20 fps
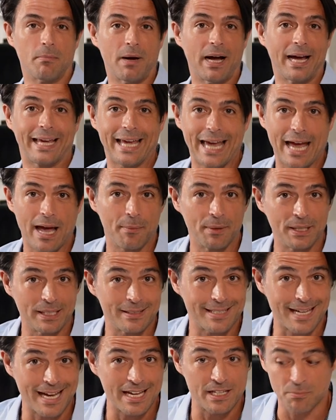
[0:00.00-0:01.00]
my
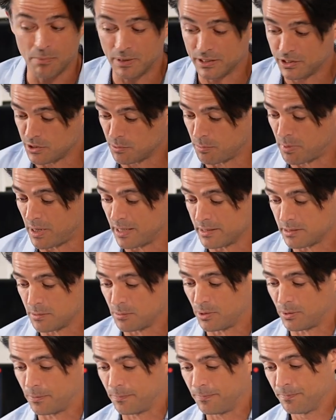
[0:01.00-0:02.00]
cabinets as much as
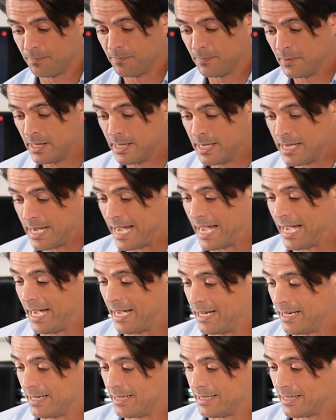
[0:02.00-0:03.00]
possible.
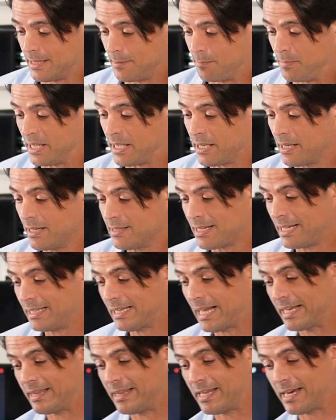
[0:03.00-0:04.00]
And because I
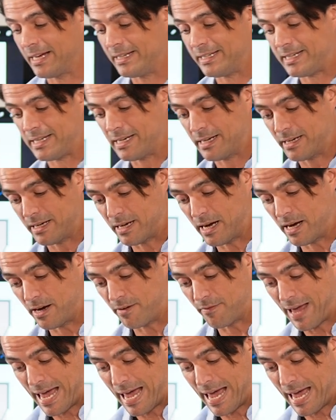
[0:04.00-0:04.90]
like the idea of